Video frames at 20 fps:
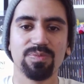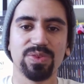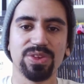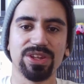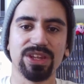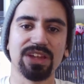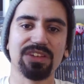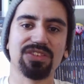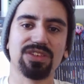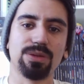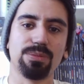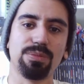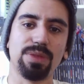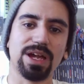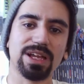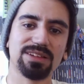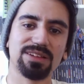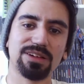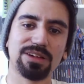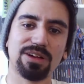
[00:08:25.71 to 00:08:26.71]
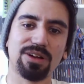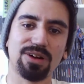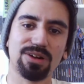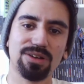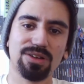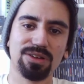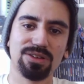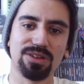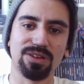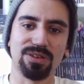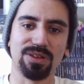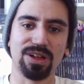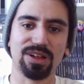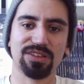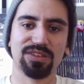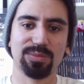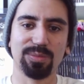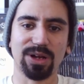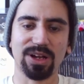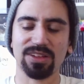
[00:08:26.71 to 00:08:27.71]
And that's the Magna Carta
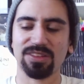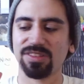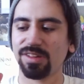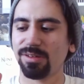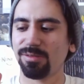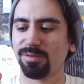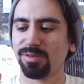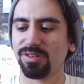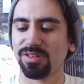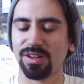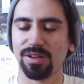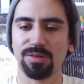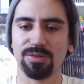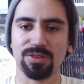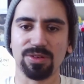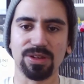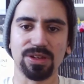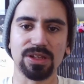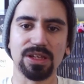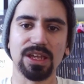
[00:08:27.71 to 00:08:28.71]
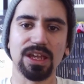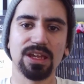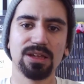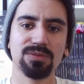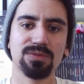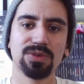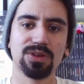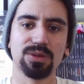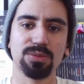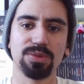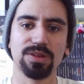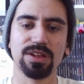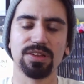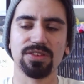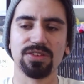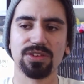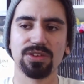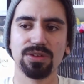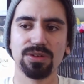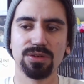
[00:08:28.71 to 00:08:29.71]
deluxe box set, which comes with the game for the
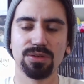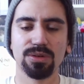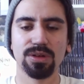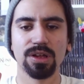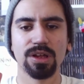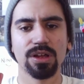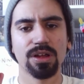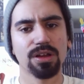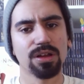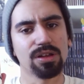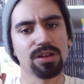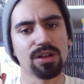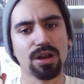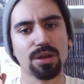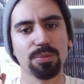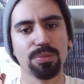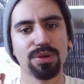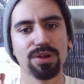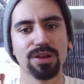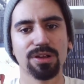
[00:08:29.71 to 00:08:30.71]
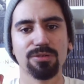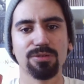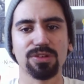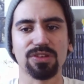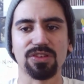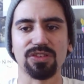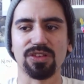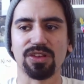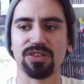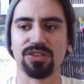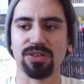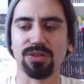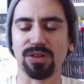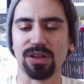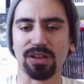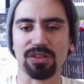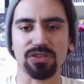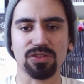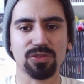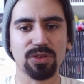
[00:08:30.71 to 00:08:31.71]
PS2, an art book, which is also
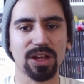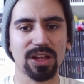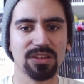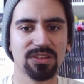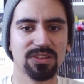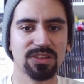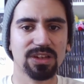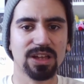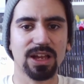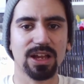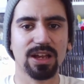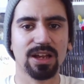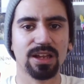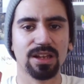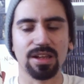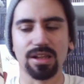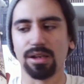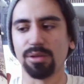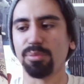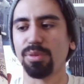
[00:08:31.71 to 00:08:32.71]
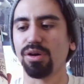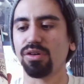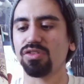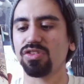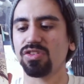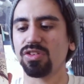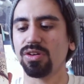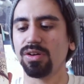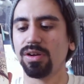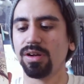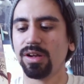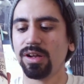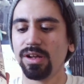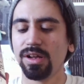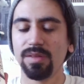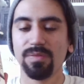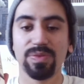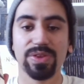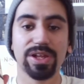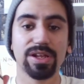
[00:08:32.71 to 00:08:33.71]
like a strategy guide, and a poster.
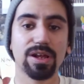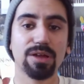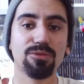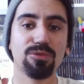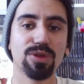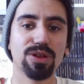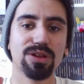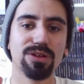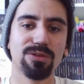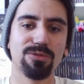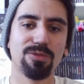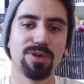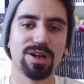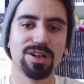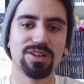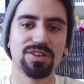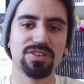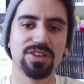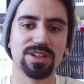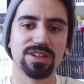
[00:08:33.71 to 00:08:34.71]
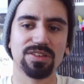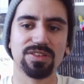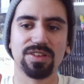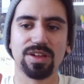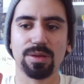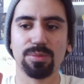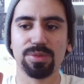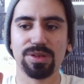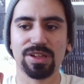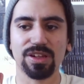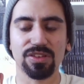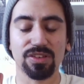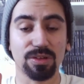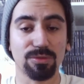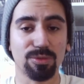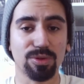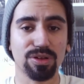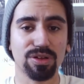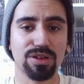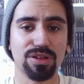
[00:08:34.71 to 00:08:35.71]
And I really wanted to check this out because I
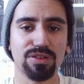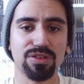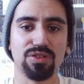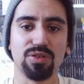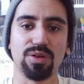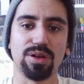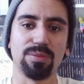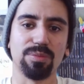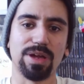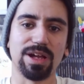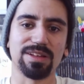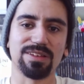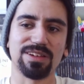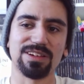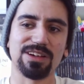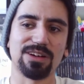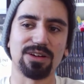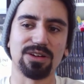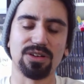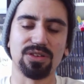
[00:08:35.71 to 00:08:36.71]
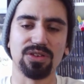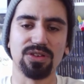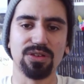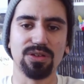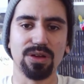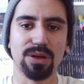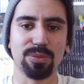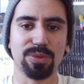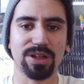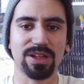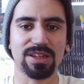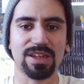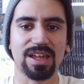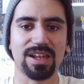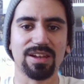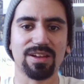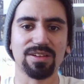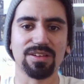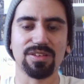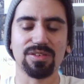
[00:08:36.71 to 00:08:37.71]
really enjoyed Magna Carta 2. I played
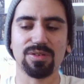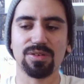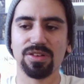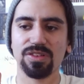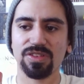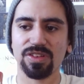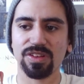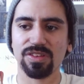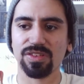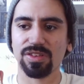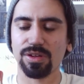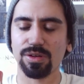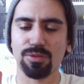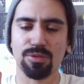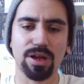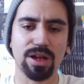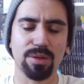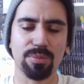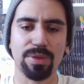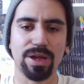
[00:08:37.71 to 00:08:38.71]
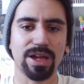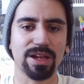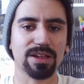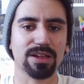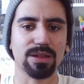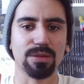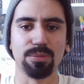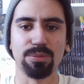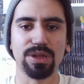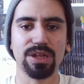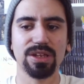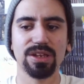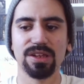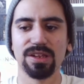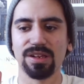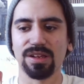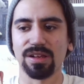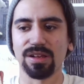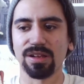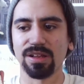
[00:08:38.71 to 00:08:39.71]
that on the 360 a while back and beat
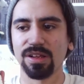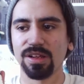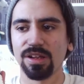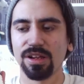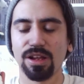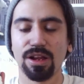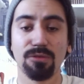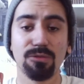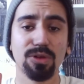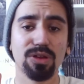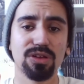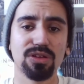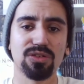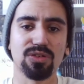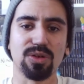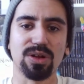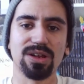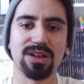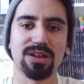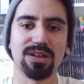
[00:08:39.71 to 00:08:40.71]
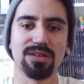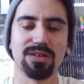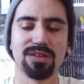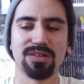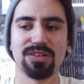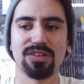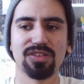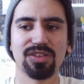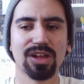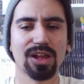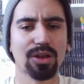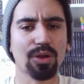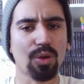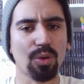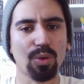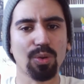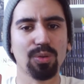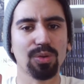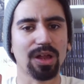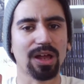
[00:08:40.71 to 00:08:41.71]
it, and I really enjoyed it. And there's not a
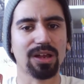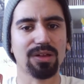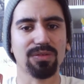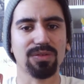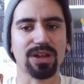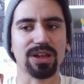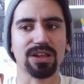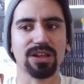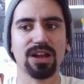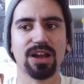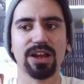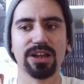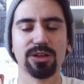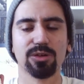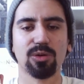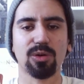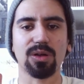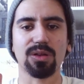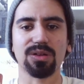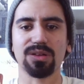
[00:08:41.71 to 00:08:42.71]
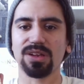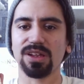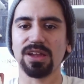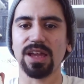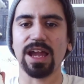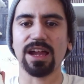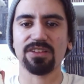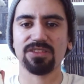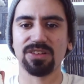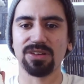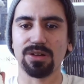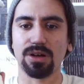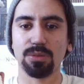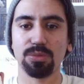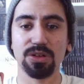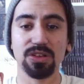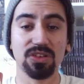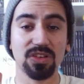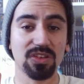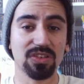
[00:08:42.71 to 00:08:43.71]
whole lot of like high quality action
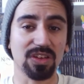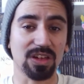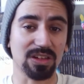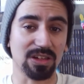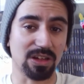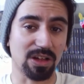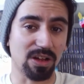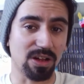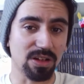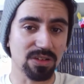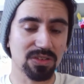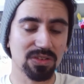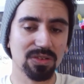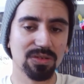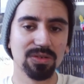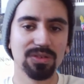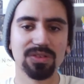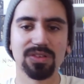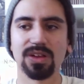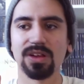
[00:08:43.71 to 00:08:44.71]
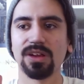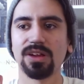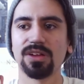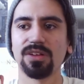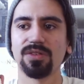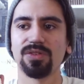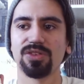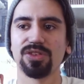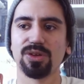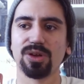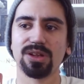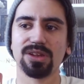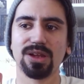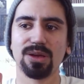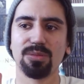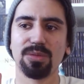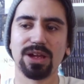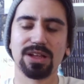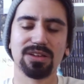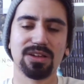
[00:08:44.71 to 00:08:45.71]
RPGs on the consoles, so I
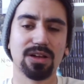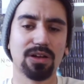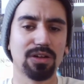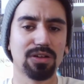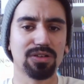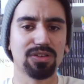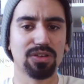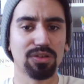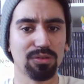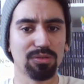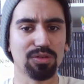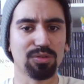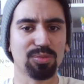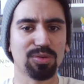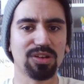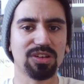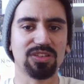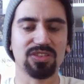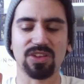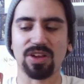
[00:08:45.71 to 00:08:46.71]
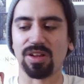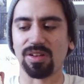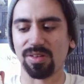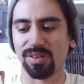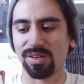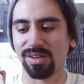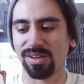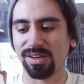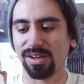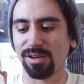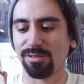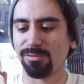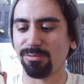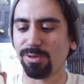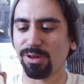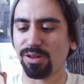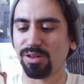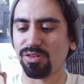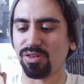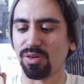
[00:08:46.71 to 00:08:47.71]
thought Magna Carta 2 was pretty solid, and I
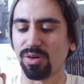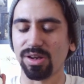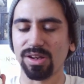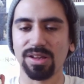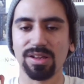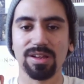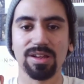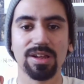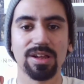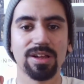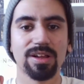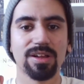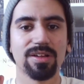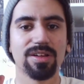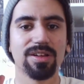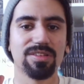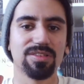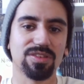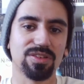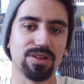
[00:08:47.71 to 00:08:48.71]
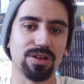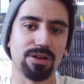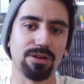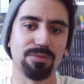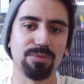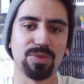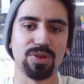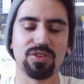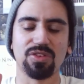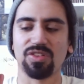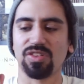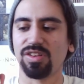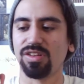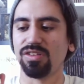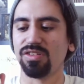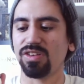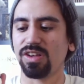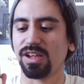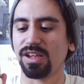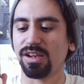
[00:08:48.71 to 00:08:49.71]
really enjoyed it. And so I'm interested
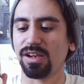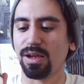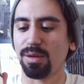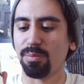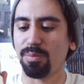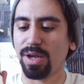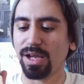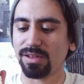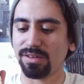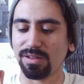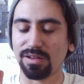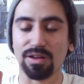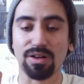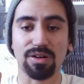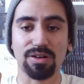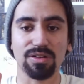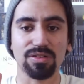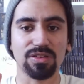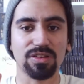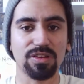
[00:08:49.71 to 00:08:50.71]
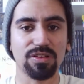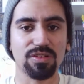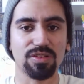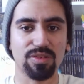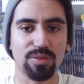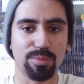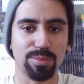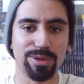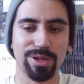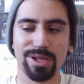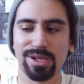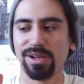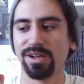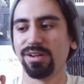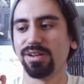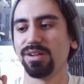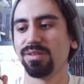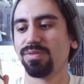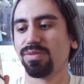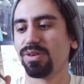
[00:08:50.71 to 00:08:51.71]
in checking out Magna Carta Tears of Blood
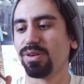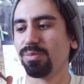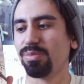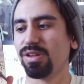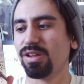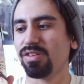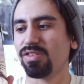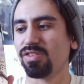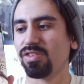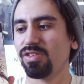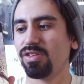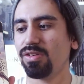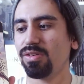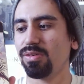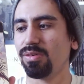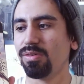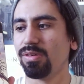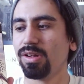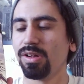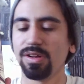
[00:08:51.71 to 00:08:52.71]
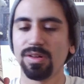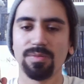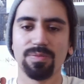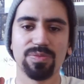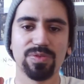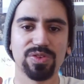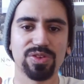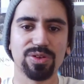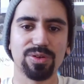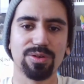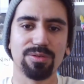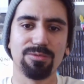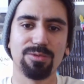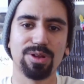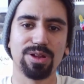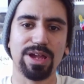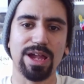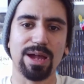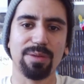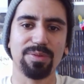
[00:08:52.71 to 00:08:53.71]
here for the PS2. So I'm
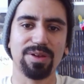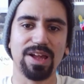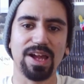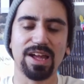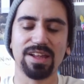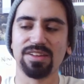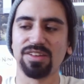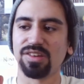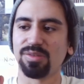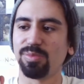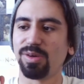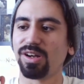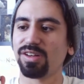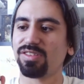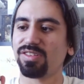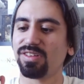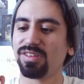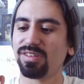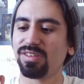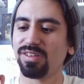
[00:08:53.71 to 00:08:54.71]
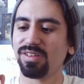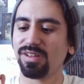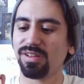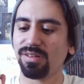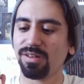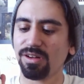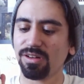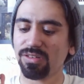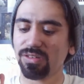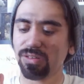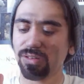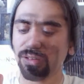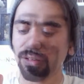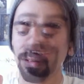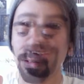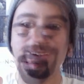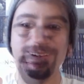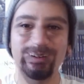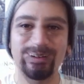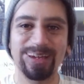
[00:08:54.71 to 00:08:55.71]
really happy to add this box set to the collection.
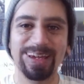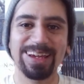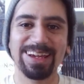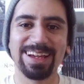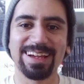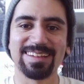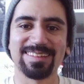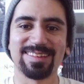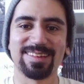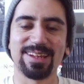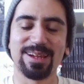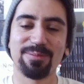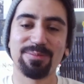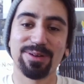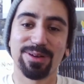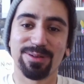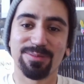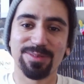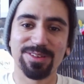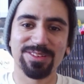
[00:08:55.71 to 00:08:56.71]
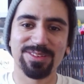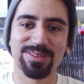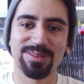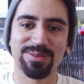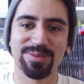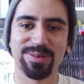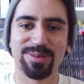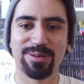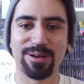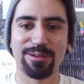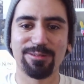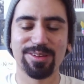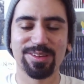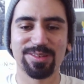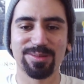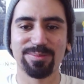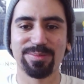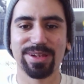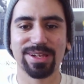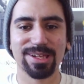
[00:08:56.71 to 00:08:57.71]
Okay guys, and that pretty much do it for my
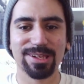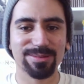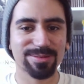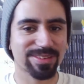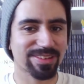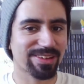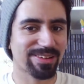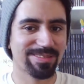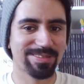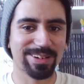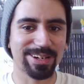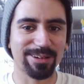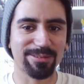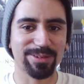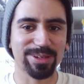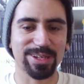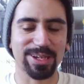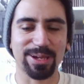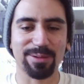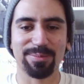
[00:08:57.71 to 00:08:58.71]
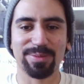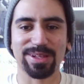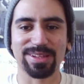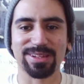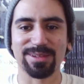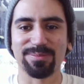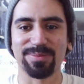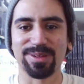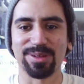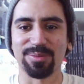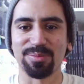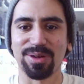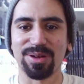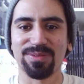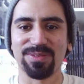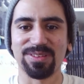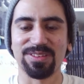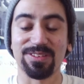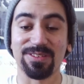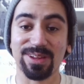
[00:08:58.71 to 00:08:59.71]
recent pickups, covering everything I picked up in the
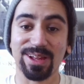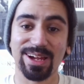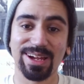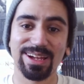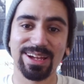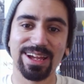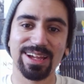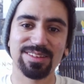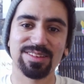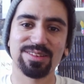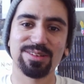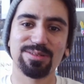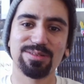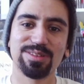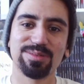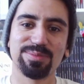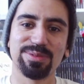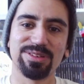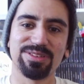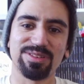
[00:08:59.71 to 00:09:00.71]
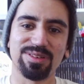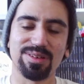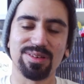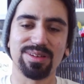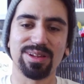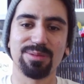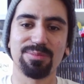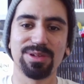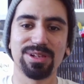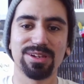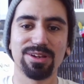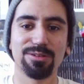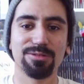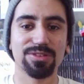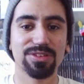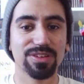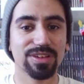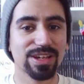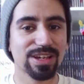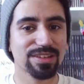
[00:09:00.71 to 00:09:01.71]
month of July. As always, be sure to let me
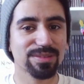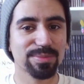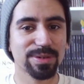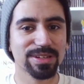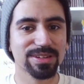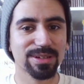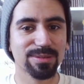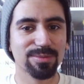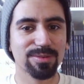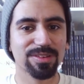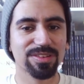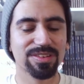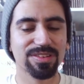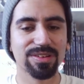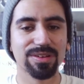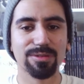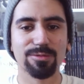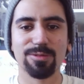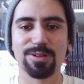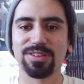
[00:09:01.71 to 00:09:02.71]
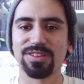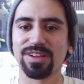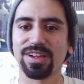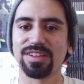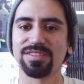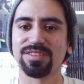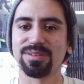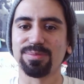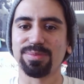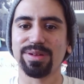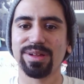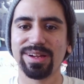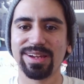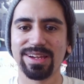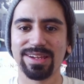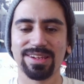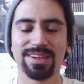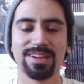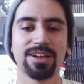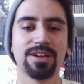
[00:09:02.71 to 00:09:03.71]
know what you guys picked up recently or what you guys are
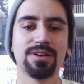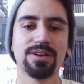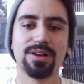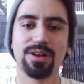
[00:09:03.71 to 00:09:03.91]
playing.